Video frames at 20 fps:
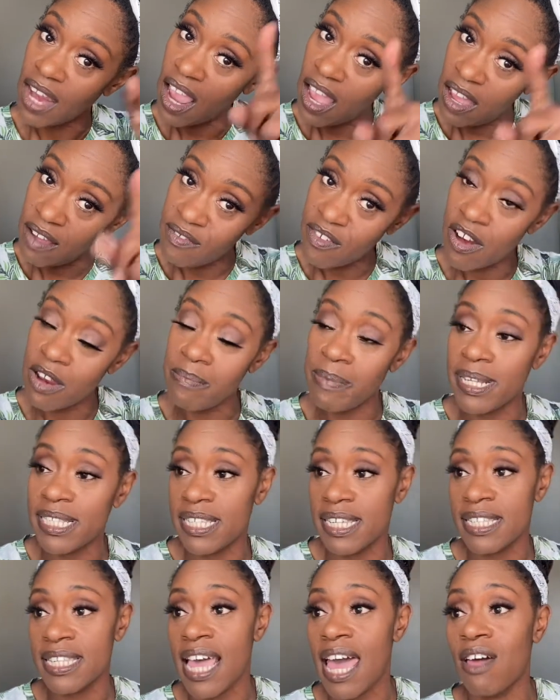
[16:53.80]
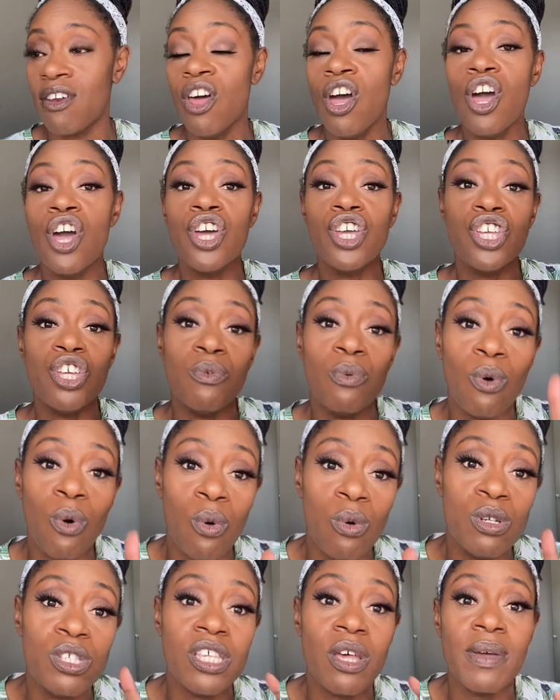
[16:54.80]
A very big discount. You will
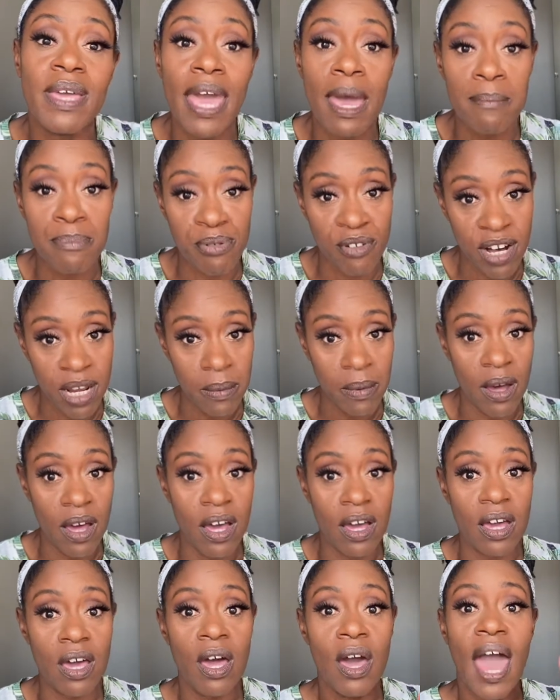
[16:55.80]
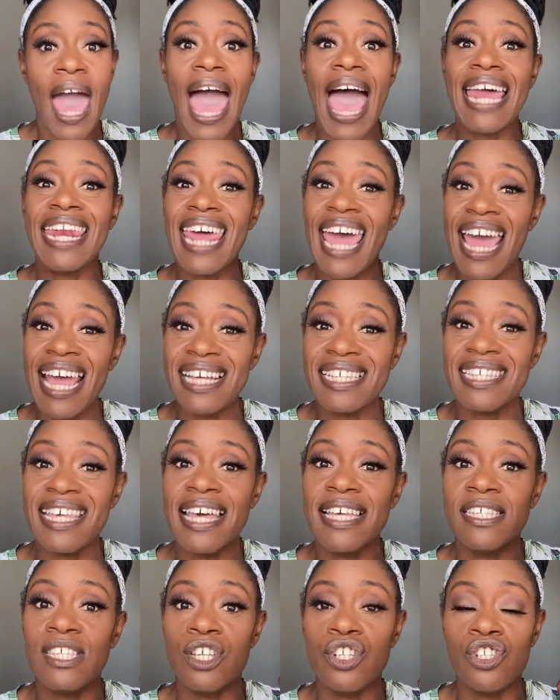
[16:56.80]
also get pre-work and
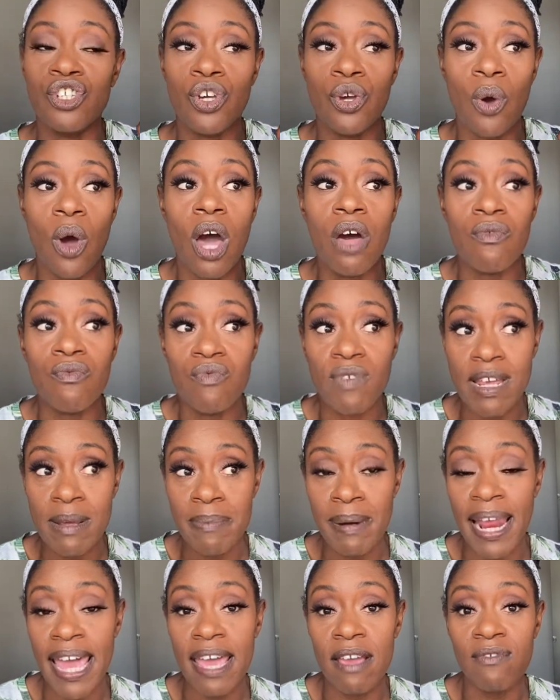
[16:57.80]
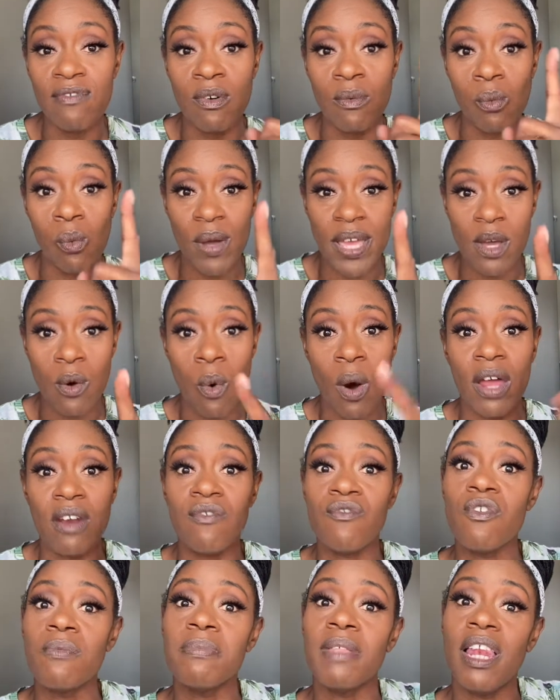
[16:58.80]
access to a replay from week 1
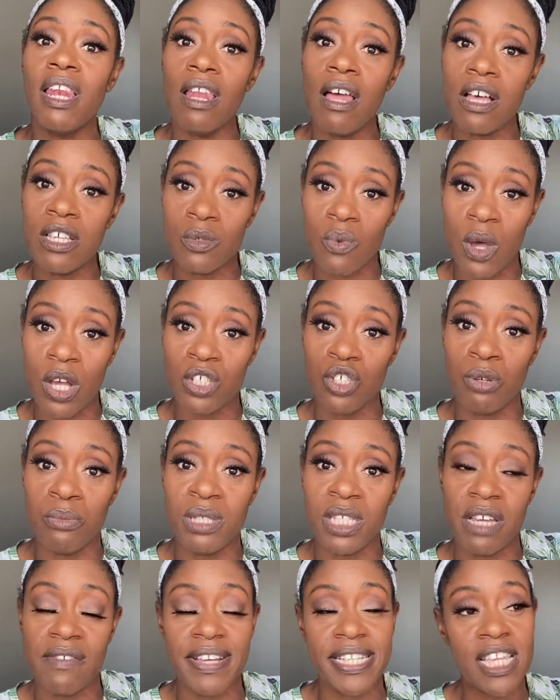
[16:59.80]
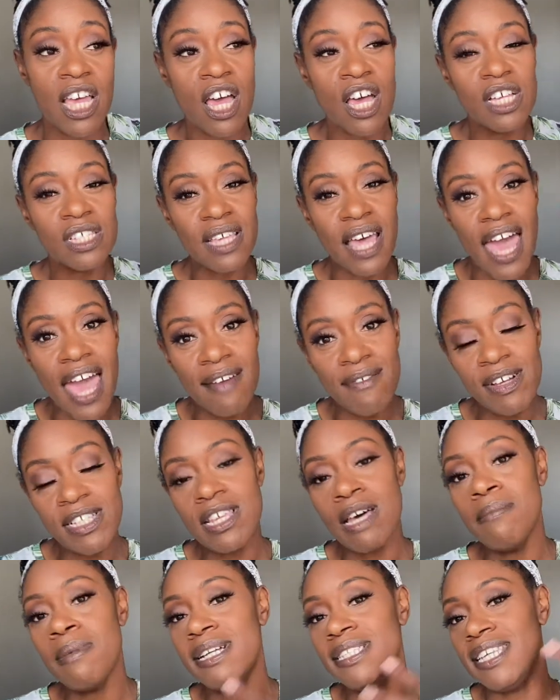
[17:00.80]
from the last workshop series. So every
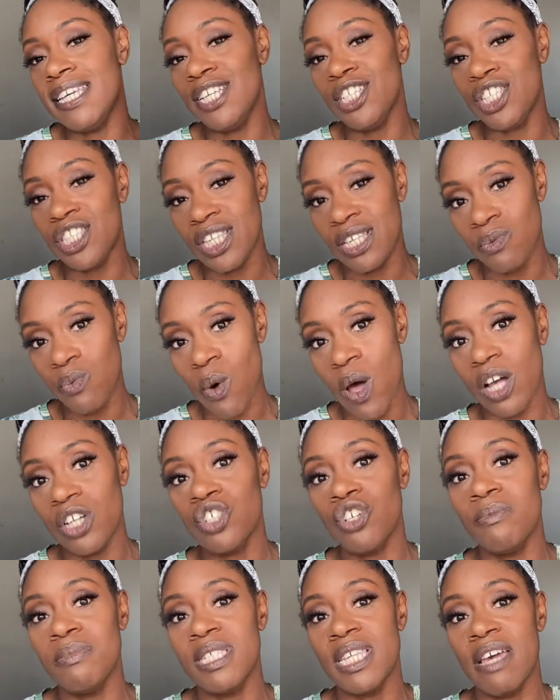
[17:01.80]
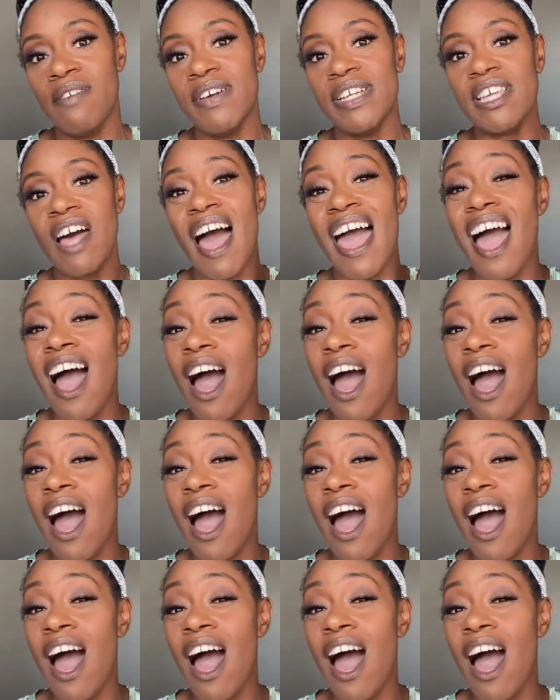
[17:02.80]
time I teach this workshop series, I